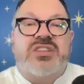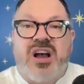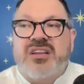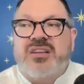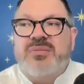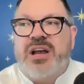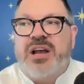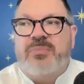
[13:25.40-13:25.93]

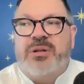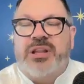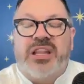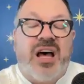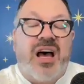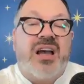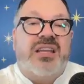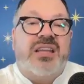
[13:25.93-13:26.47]
talk about
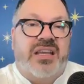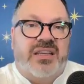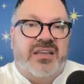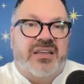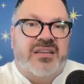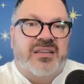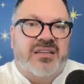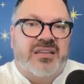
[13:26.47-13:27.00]

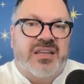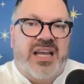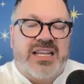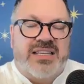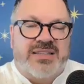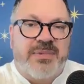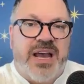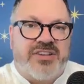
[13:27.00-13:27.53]
plying
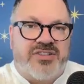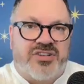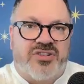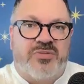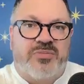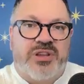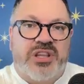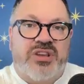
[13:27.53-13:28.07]
as
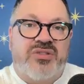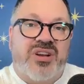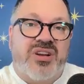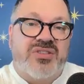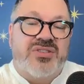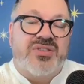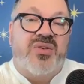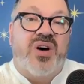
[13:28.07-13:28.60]
magical, but you can
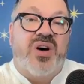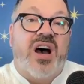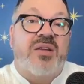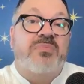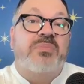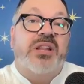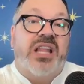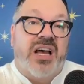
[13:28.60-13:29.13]
also
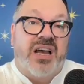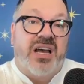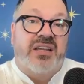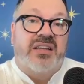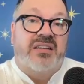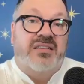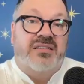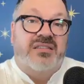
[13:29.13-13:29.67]

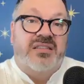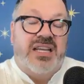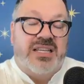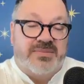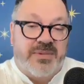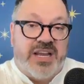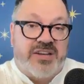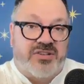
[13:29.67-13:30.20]
unply
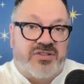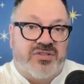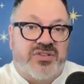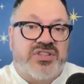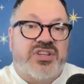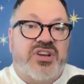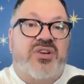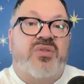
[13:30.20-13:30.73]
as magical.
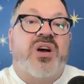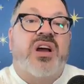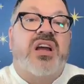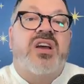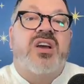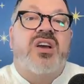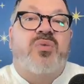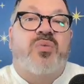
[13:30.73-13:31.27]
So
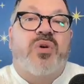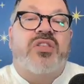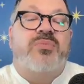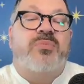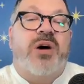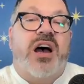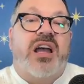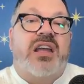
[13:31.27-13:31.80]

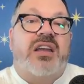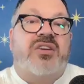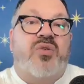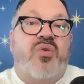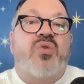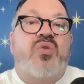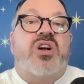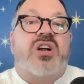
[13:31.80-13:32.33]
with my
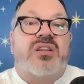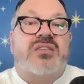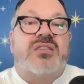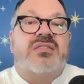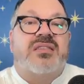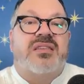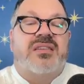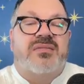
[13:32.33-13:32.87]

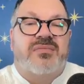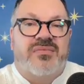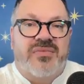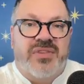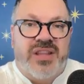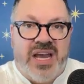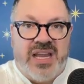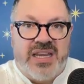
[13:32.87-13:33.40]
cords
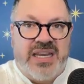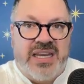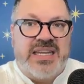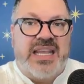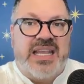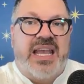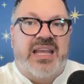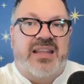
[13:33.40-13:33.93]
that
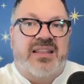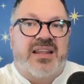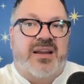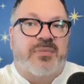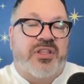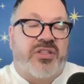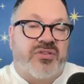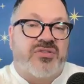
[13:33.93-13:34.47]
indicate that
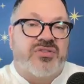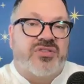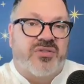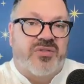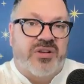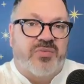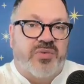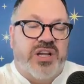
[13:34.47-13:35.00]
I'm a third
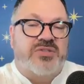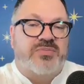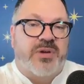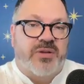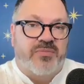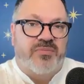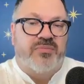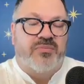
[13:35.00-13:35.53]
degree witch,
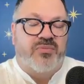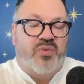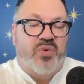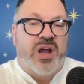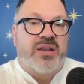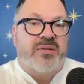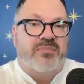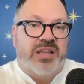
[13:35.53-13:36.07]
my
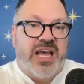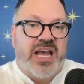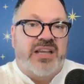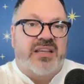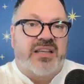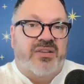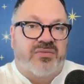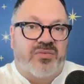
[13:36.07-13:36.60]
white,
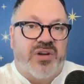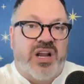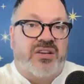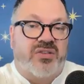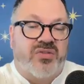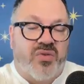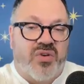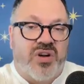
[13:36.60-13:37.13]
black, and
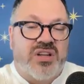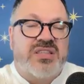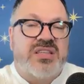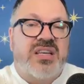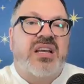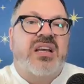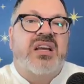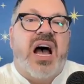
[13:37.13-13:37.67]
red cords,
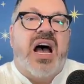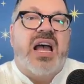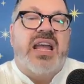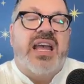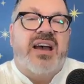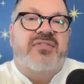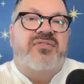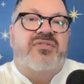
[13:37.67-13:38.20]
I
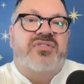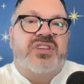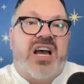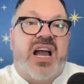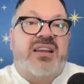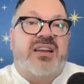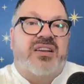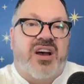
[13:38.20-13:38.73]
have
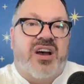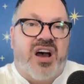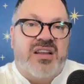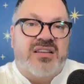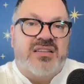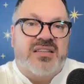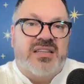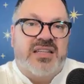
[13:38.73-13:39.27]
tied a
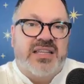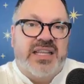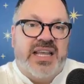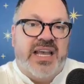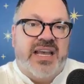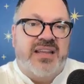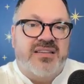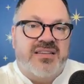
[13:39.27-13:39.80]
knot in the
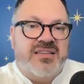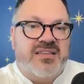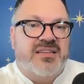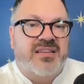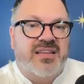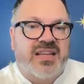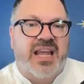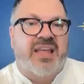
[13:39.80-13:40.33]
end.
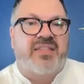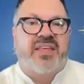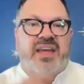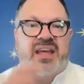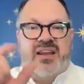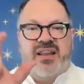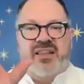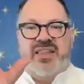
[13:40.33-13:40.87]
And
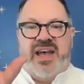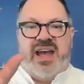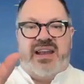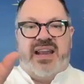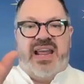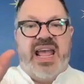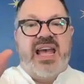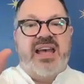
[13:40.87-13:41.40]
then
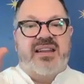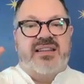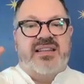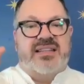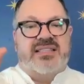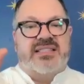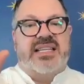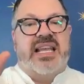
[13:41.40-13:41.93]
that end
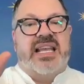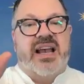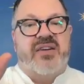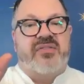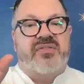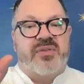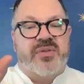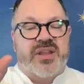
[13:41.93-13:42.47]
that's sticking
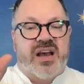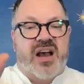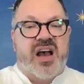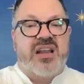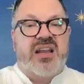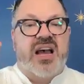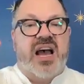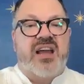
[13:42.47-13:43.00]
out from the
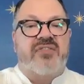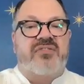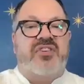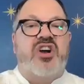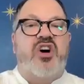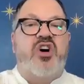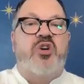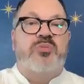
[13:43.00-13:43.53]
knot, I've
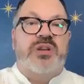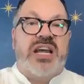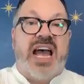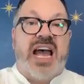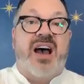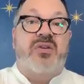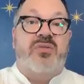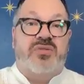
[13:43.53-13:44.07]
combed
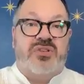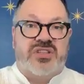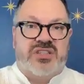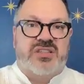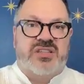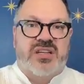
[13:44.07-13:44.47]
out